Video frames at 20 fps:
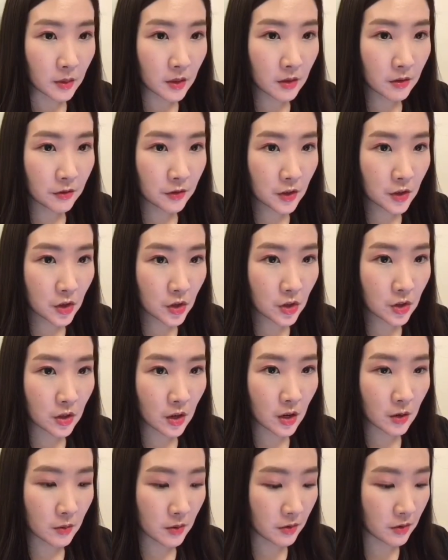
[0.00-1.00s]
first
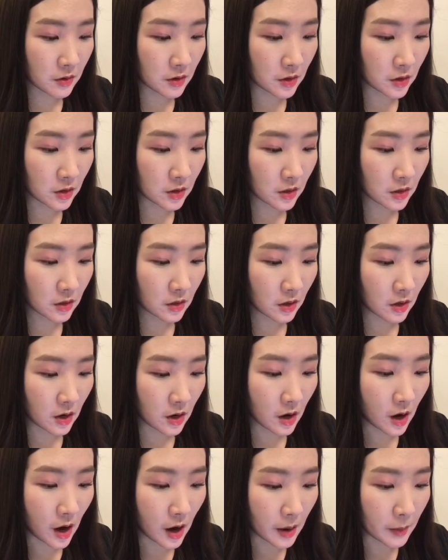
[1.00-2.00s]
start with this,
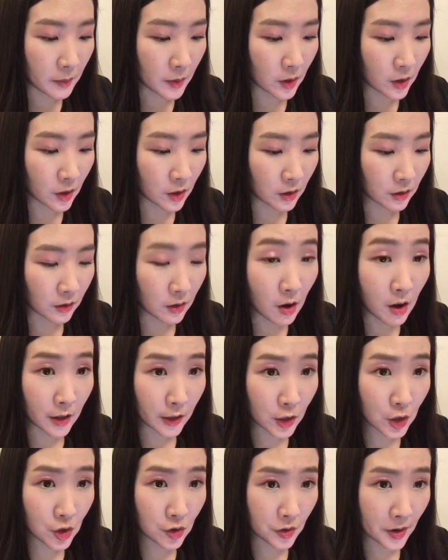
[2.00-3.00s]
her long
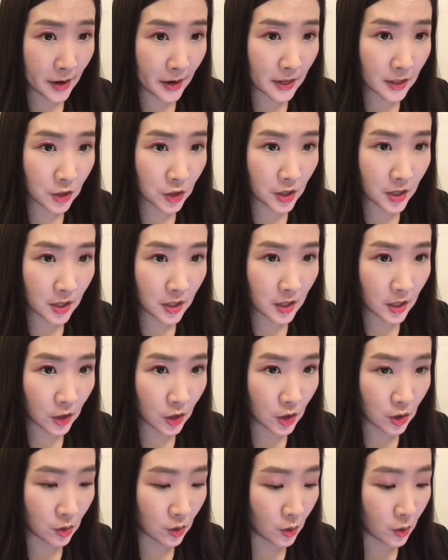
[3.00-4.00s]
strands. She has like
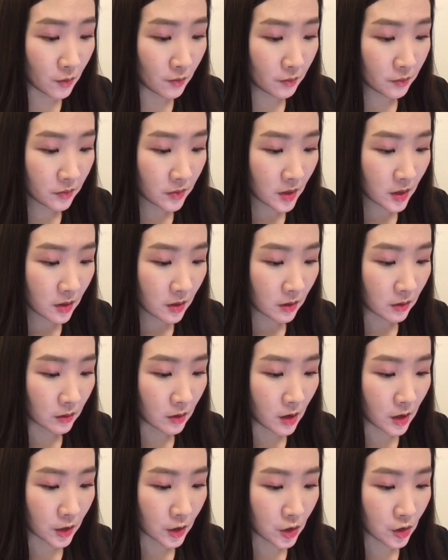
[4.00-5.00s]
two
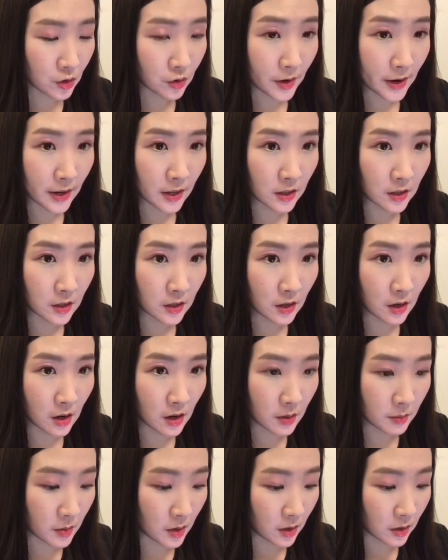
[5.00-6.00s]
long strands
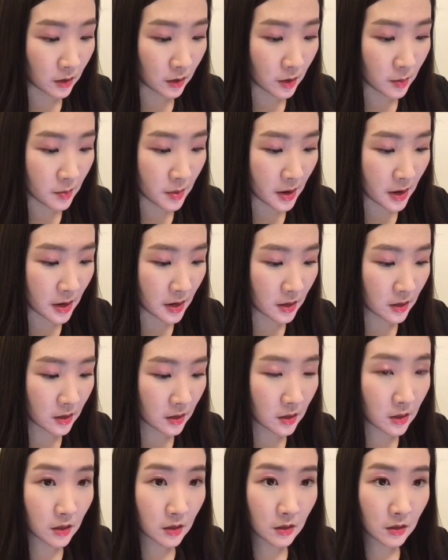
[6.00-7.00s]
on her
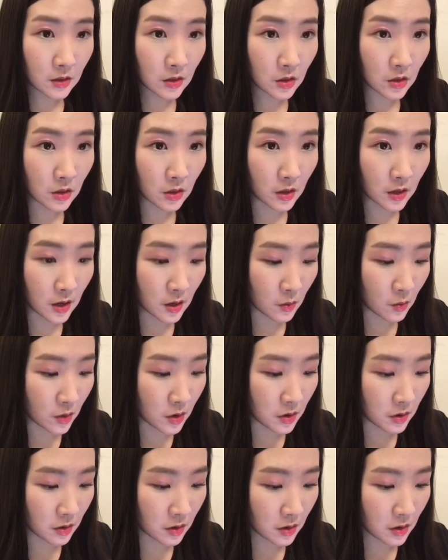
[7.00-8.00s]
bangs, starting
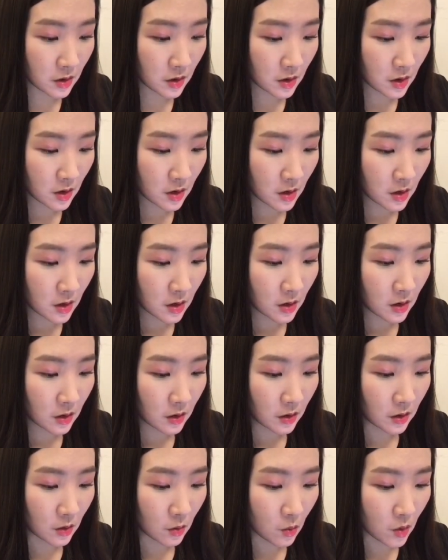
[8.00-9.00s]
with
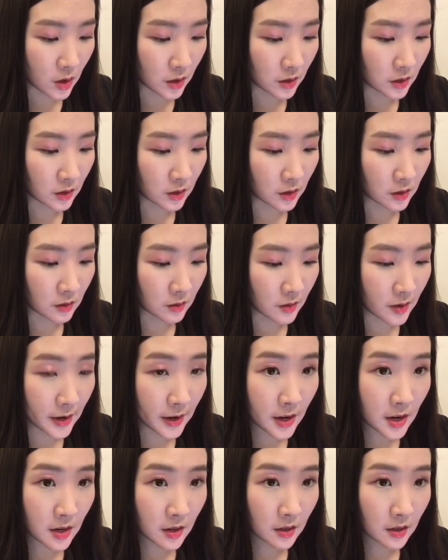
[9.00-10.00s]
the one on her right.